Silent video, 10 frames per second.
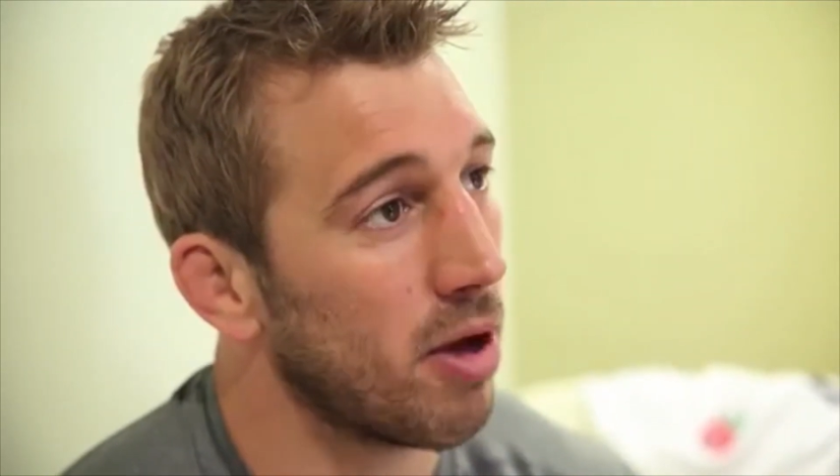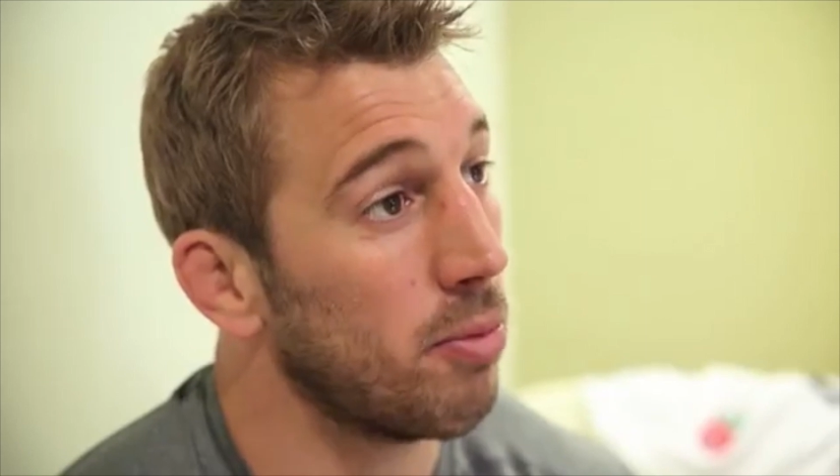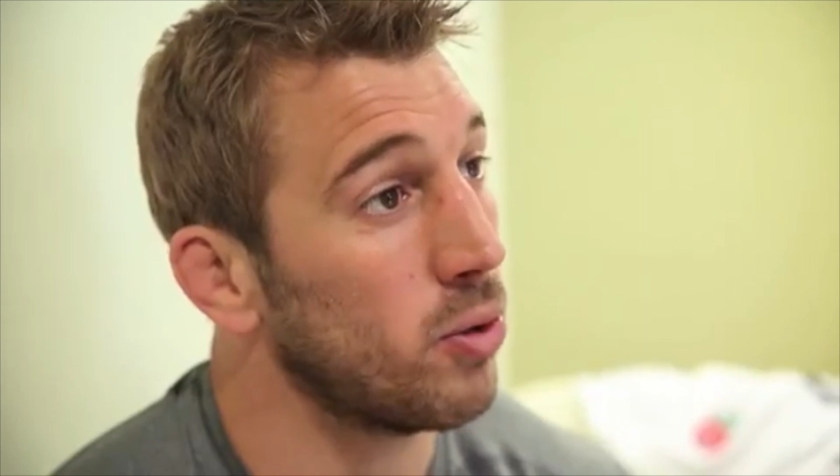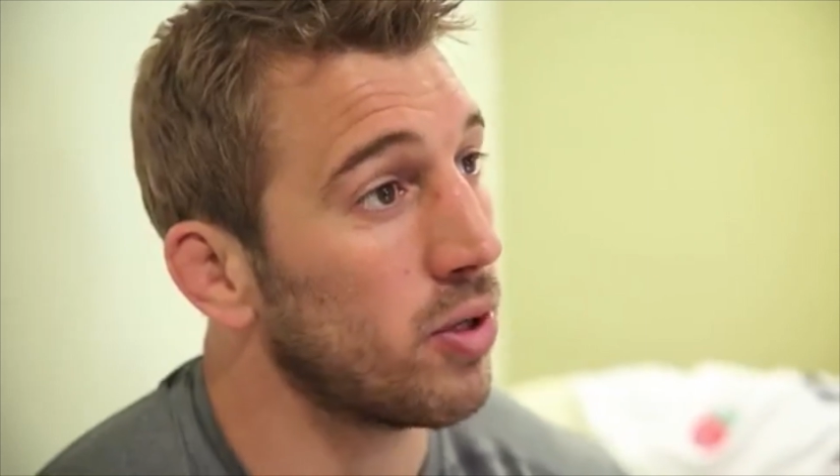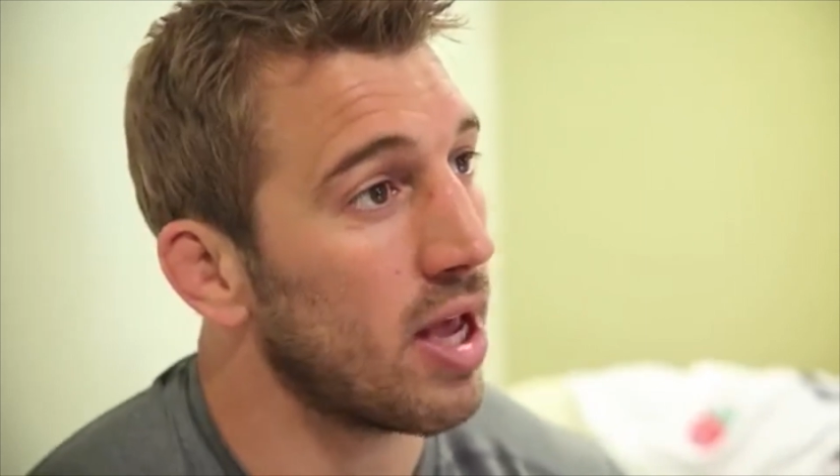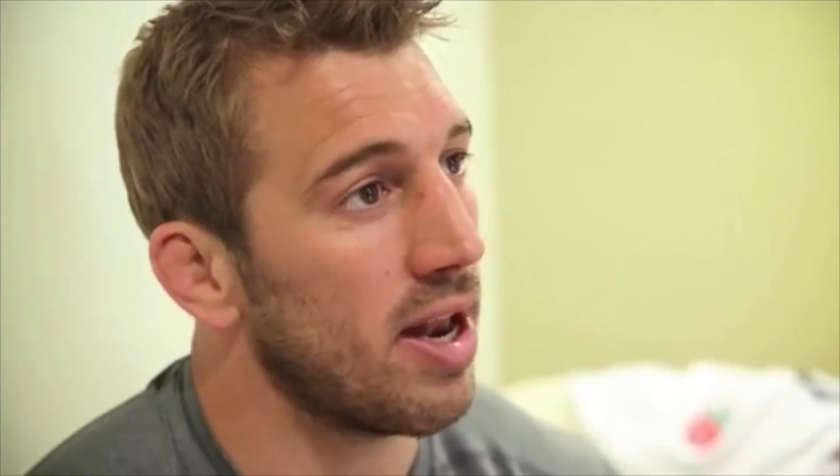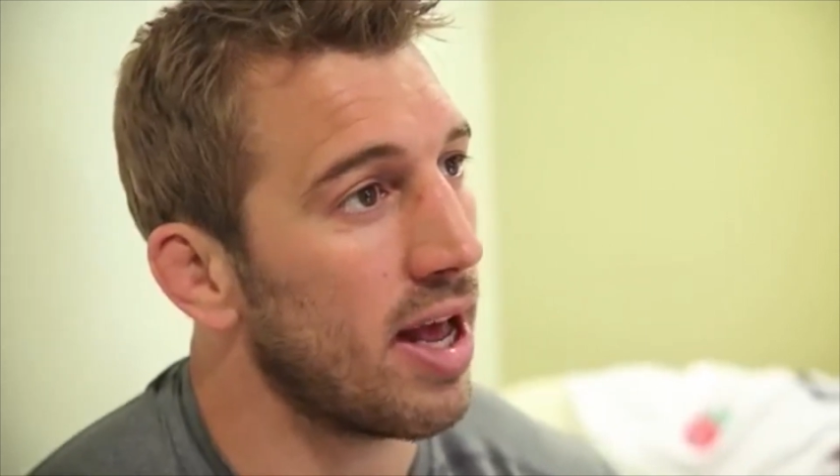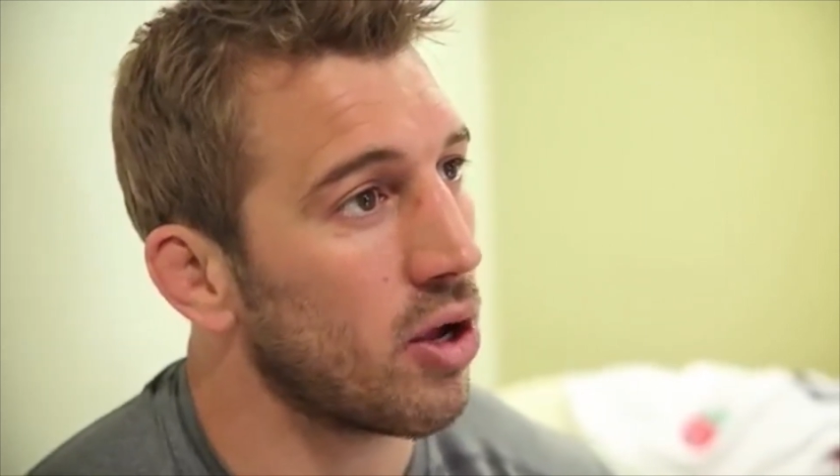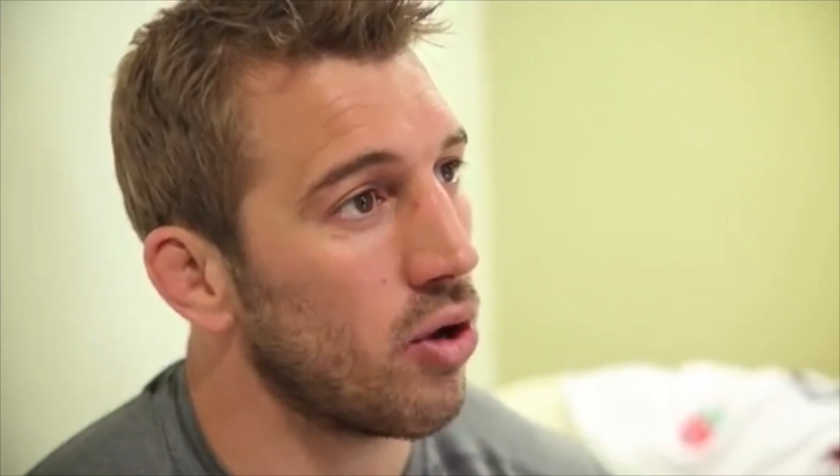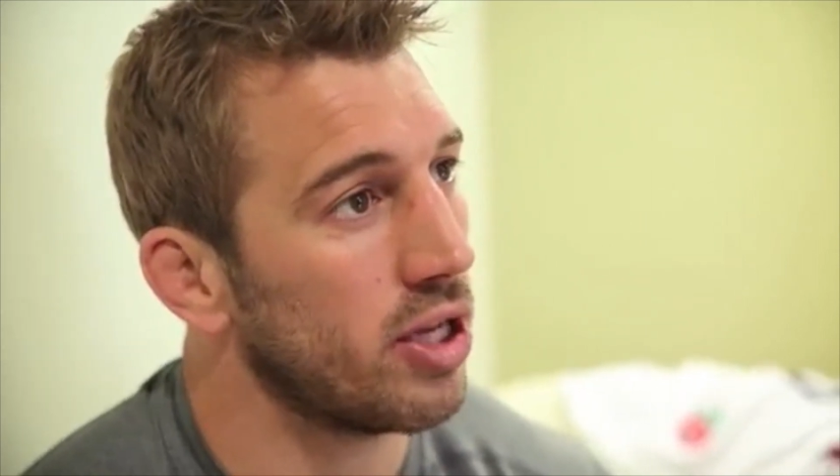but I'm also getting
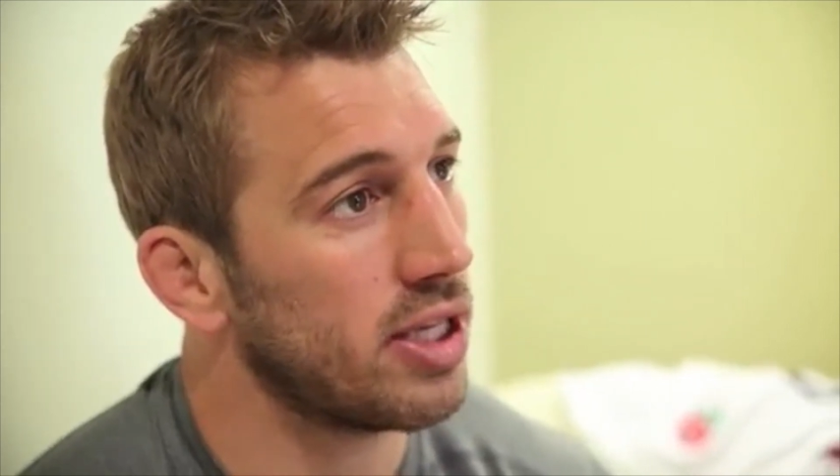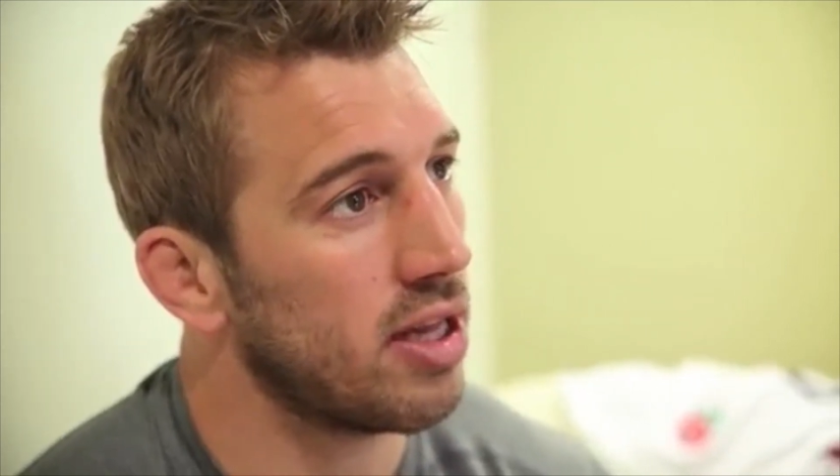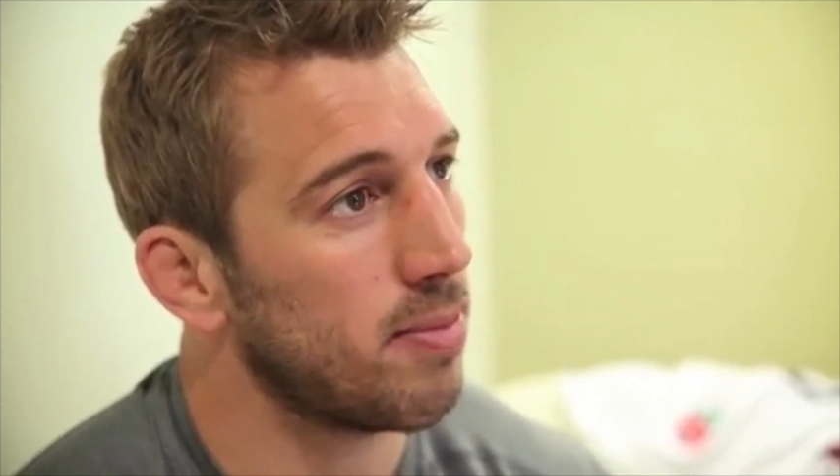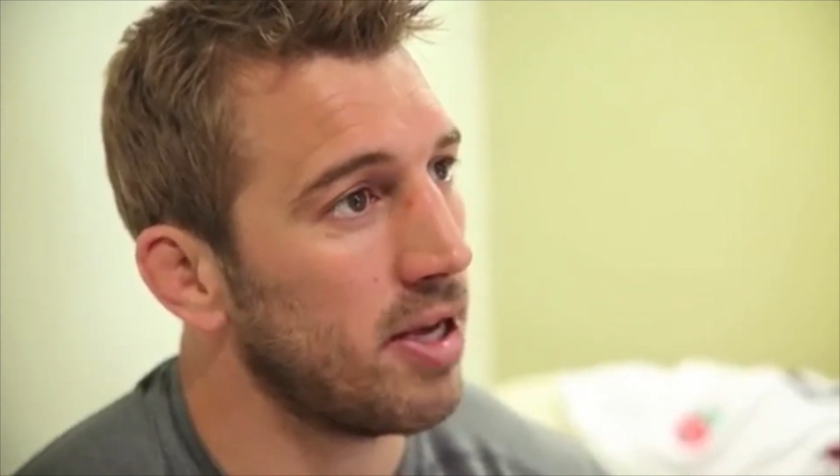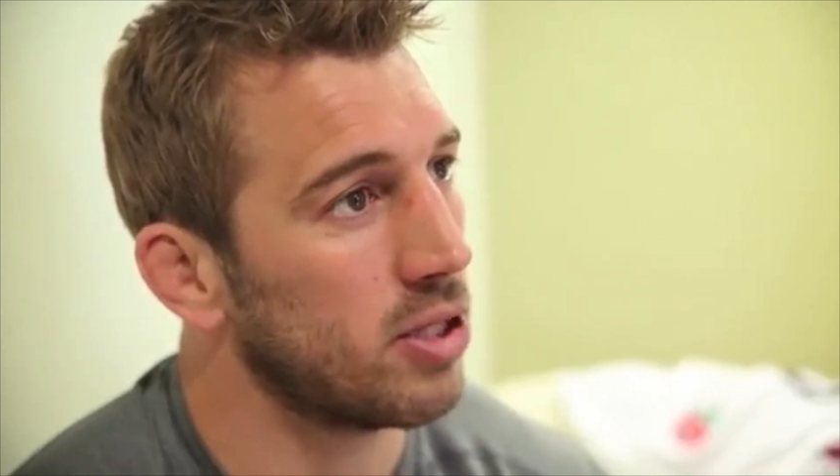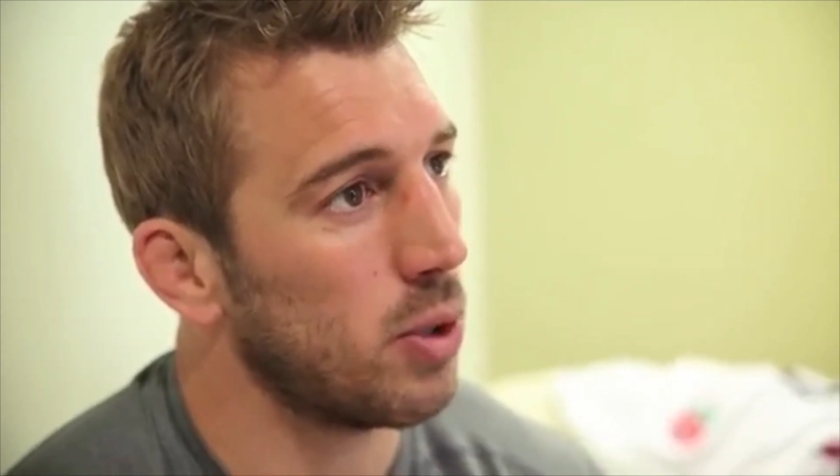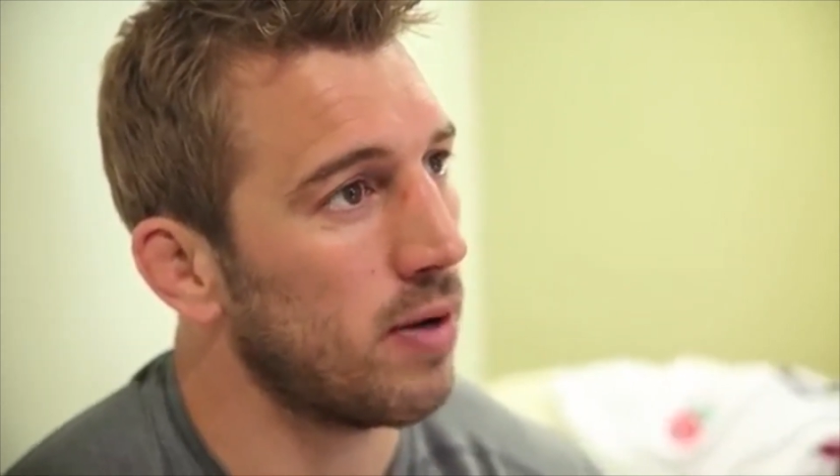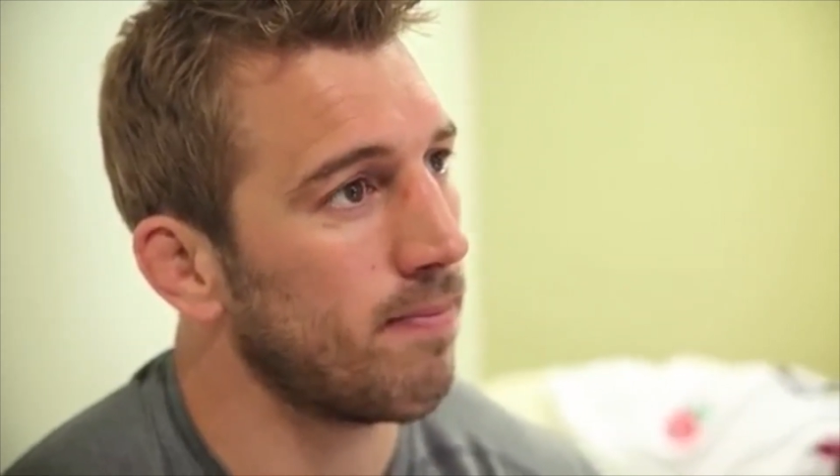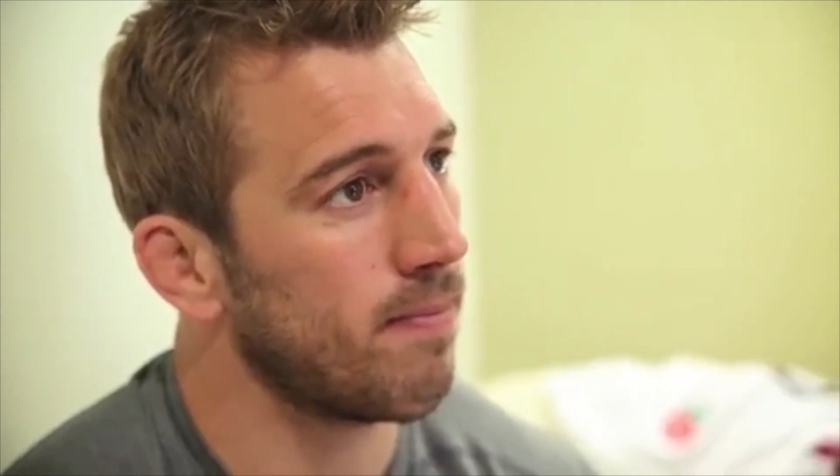that goodness into me as well.